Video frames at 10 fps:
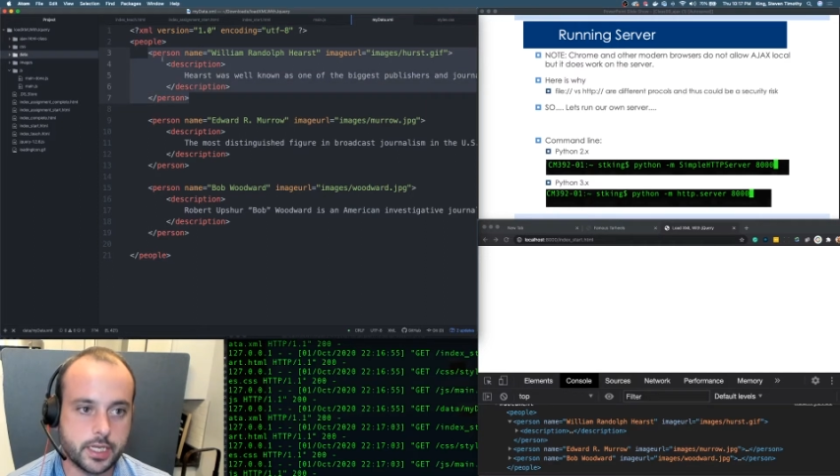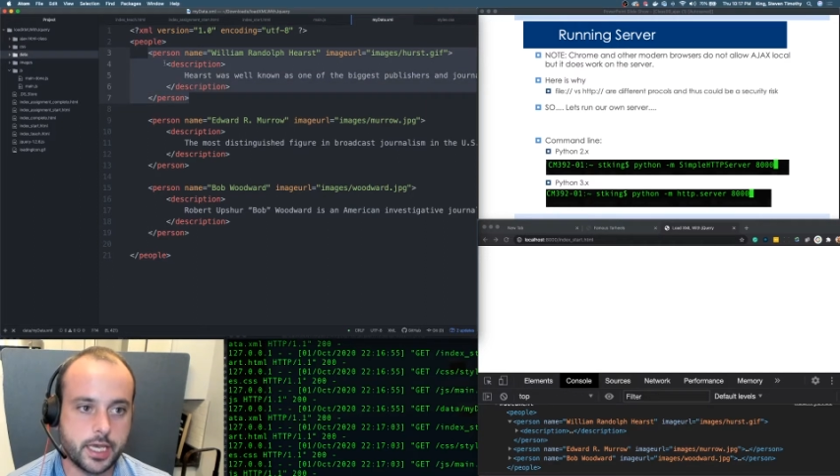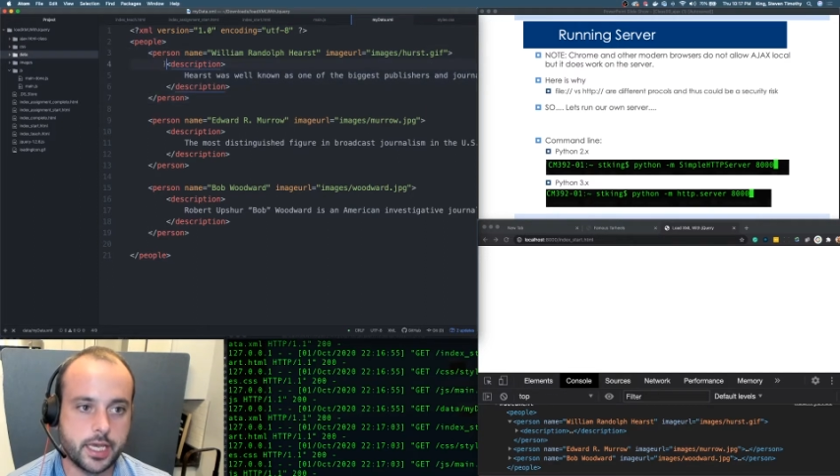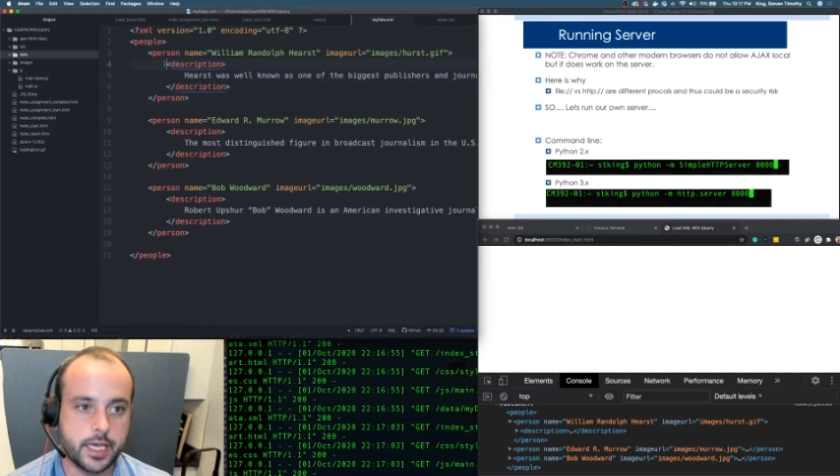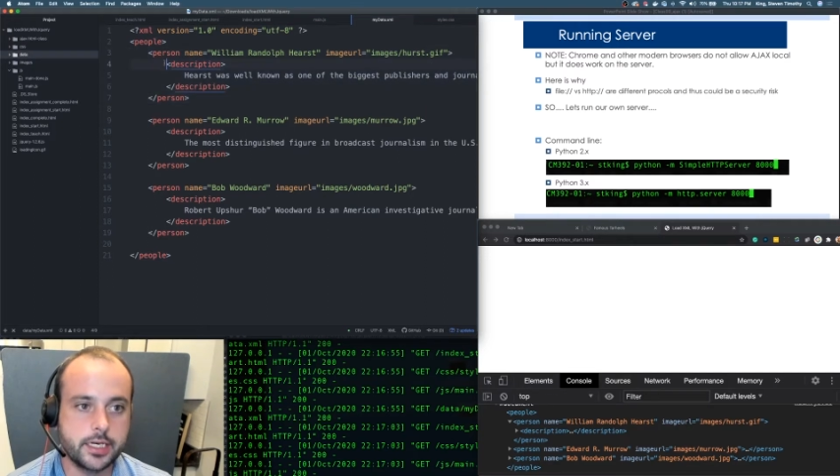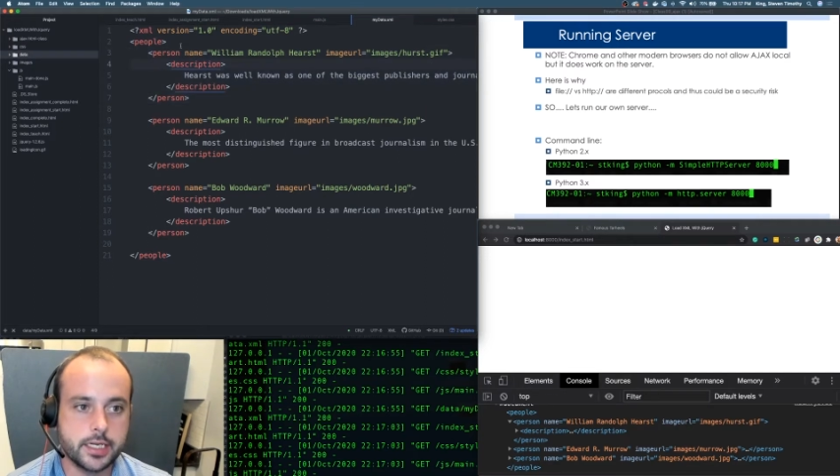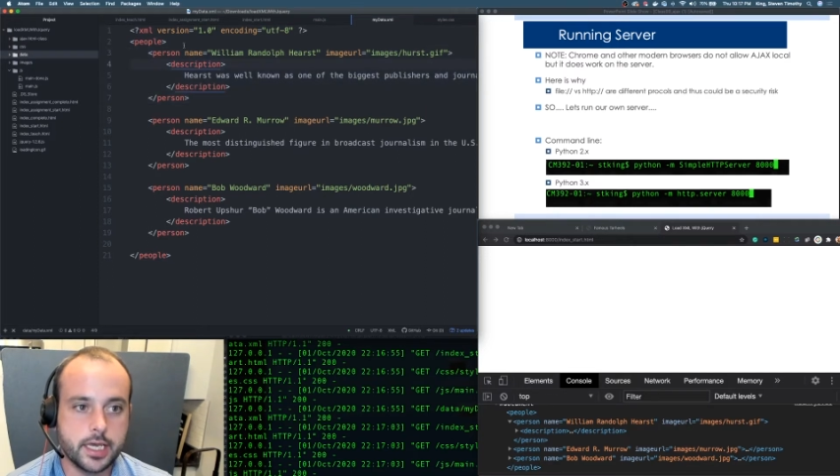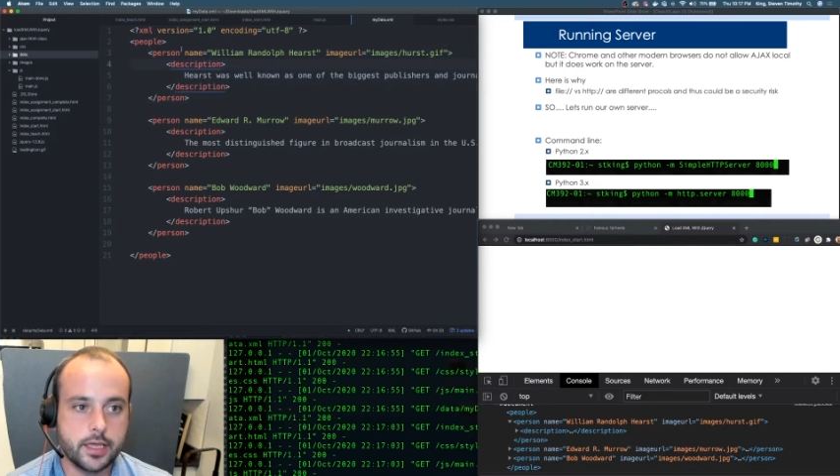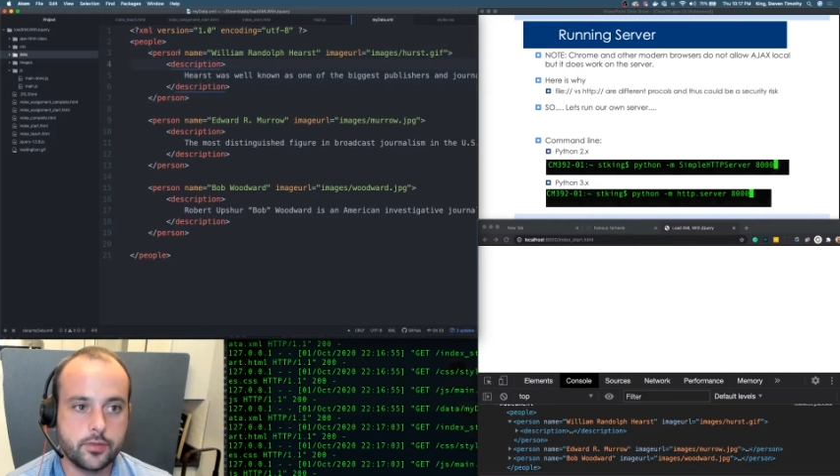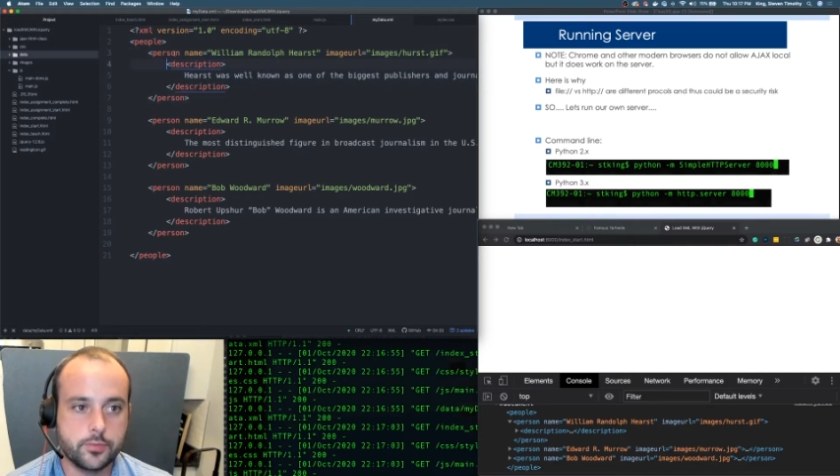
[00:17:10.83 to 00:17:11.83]
and
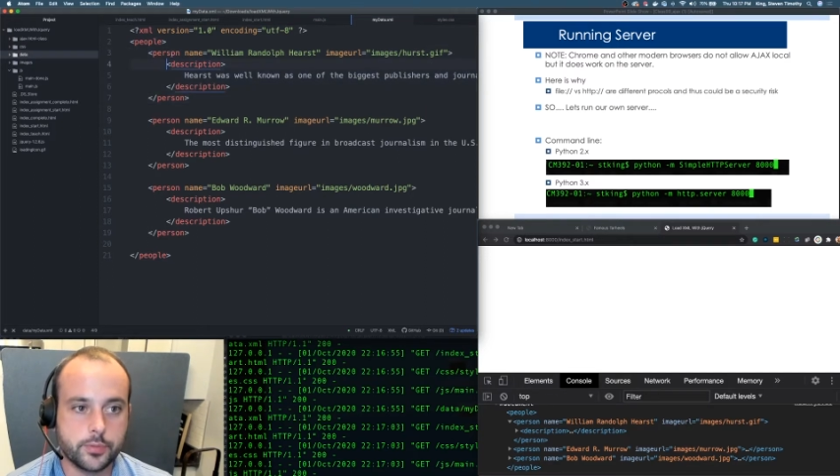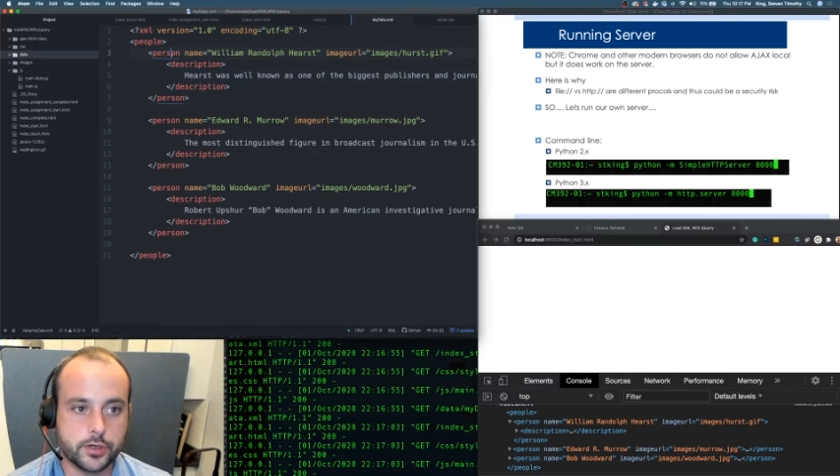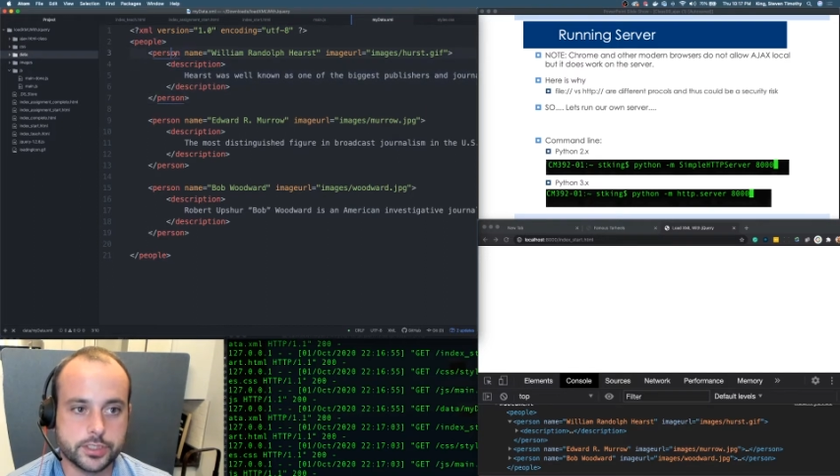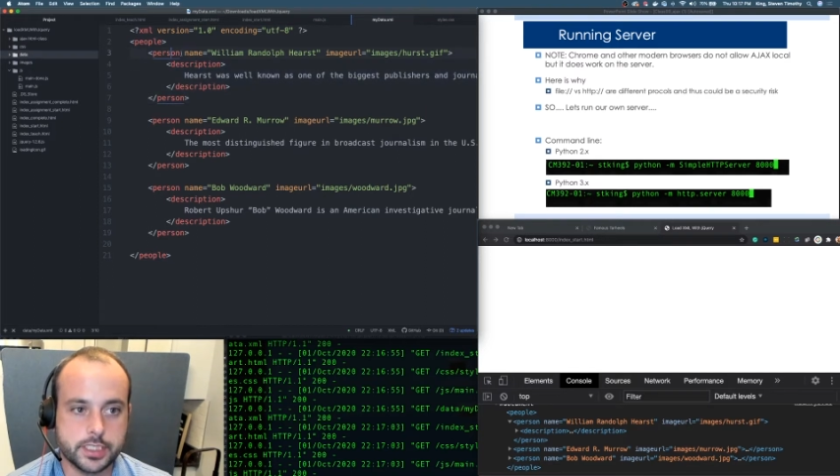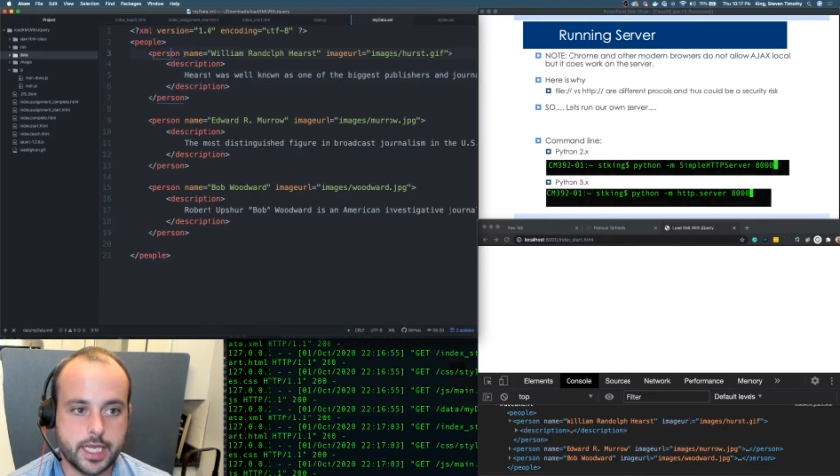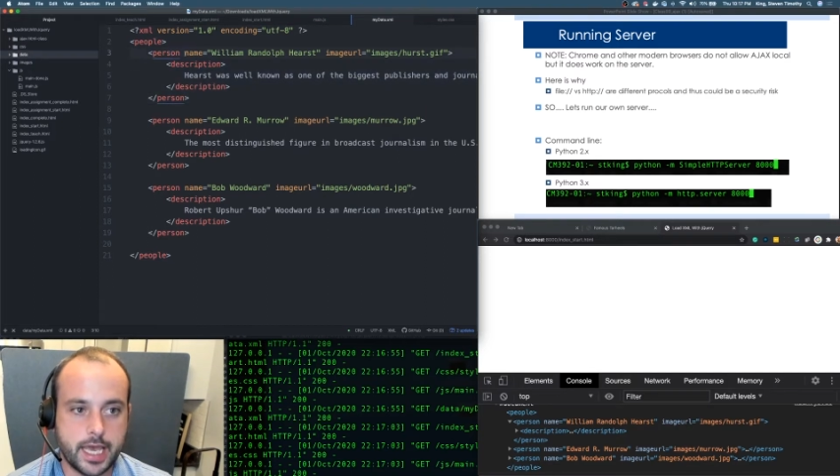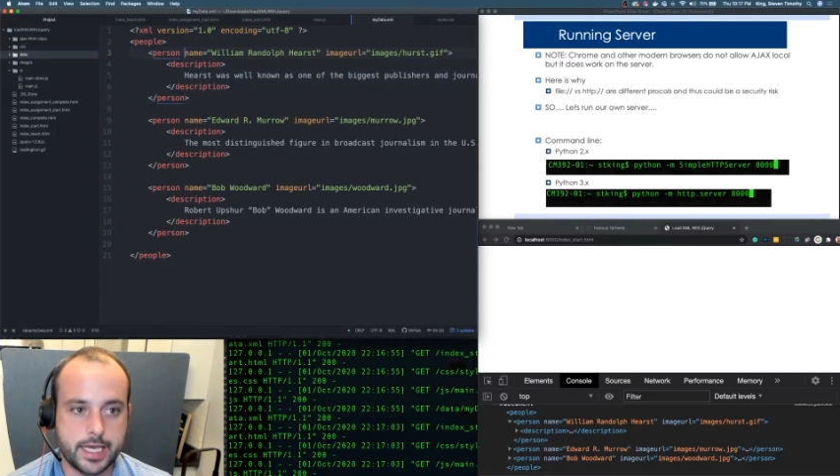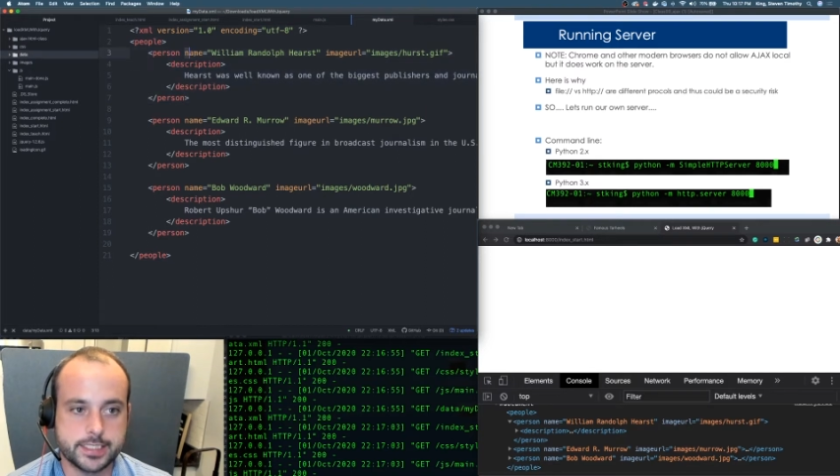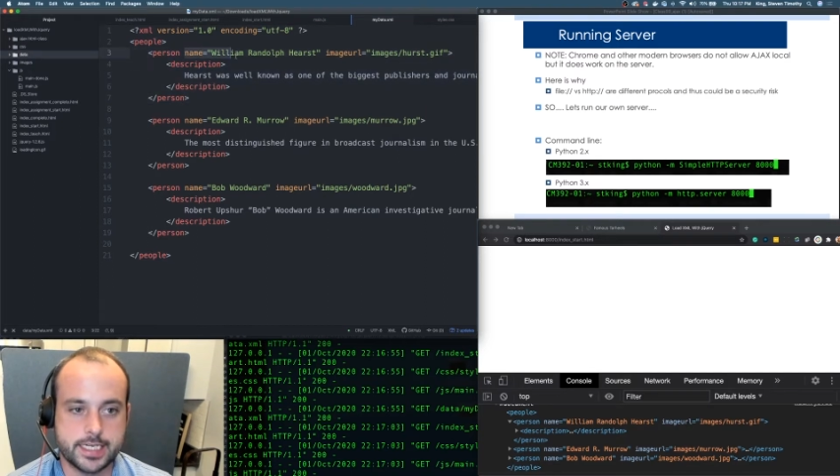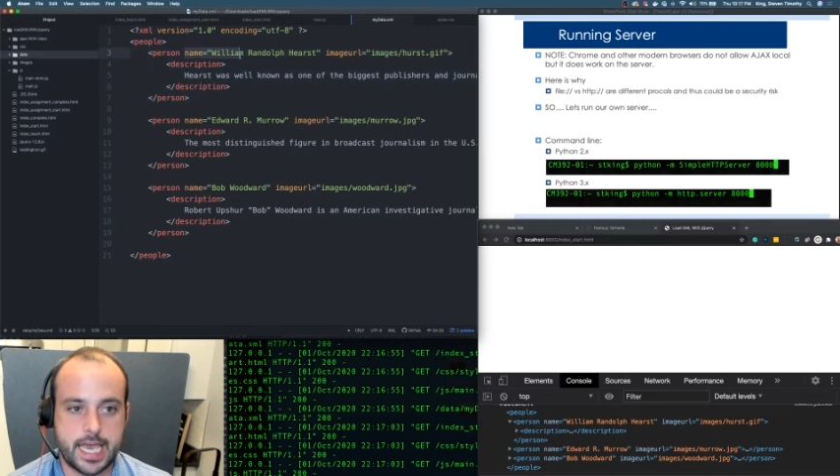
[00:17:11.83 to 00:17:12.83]
person
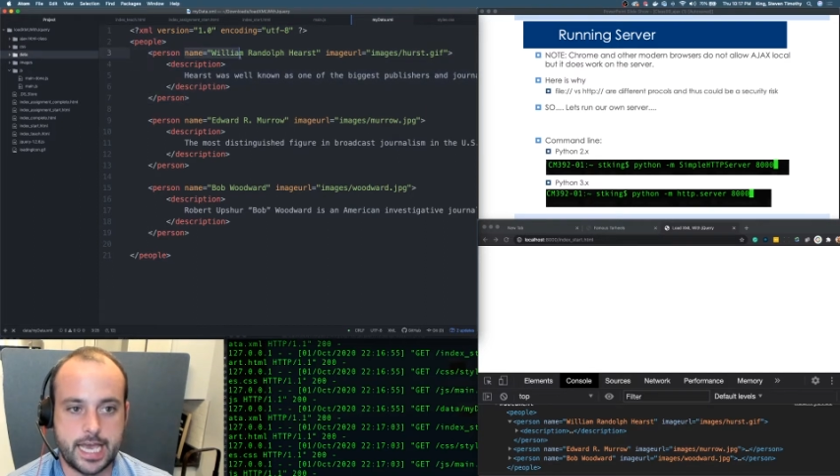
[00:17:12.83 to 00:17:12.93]
has an